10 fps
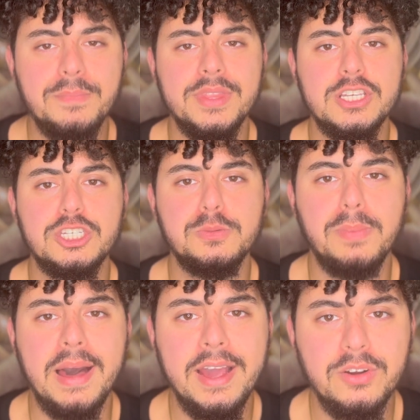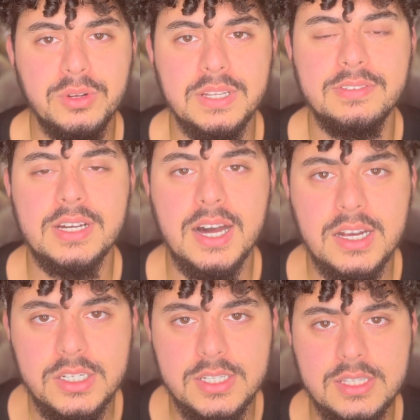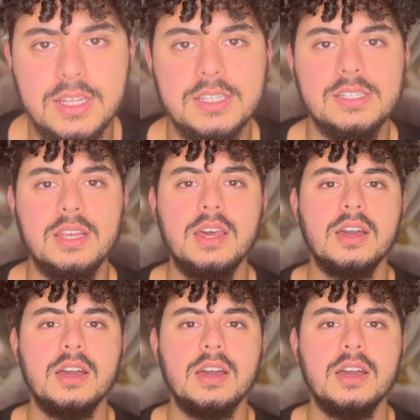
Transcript: the spiral of consciousness